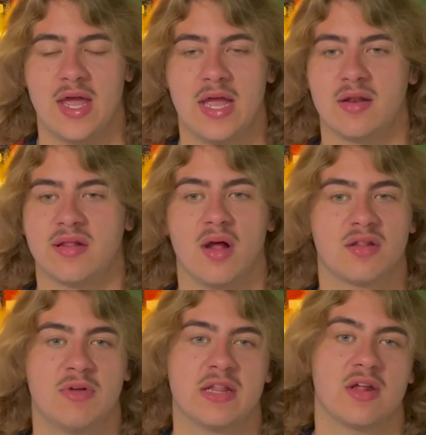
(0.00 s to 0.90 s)
It
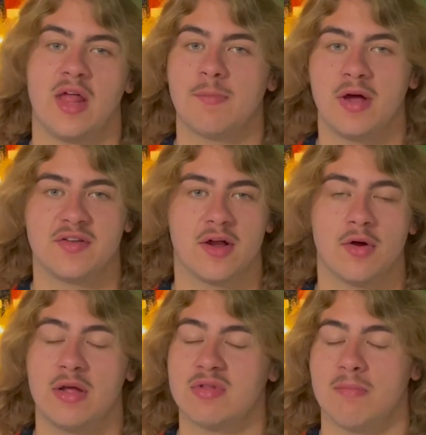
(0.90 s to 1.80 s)
sucks because I like Montero
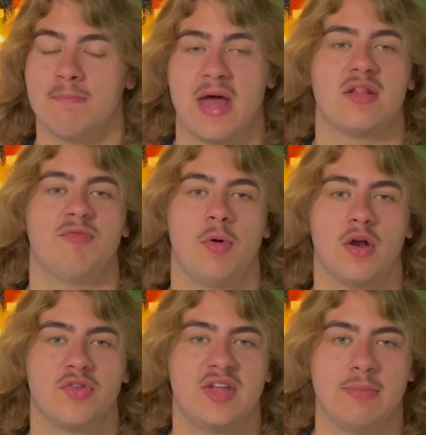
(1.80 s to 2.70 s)
and he was a massive
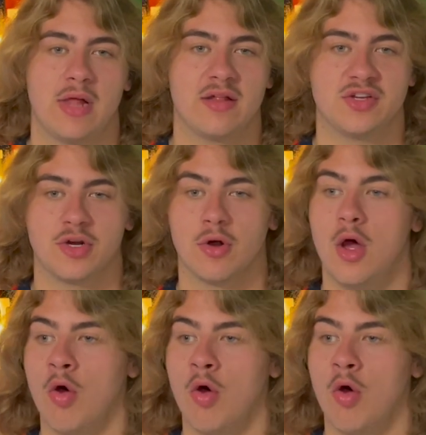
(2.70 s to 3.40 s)
part of the team last year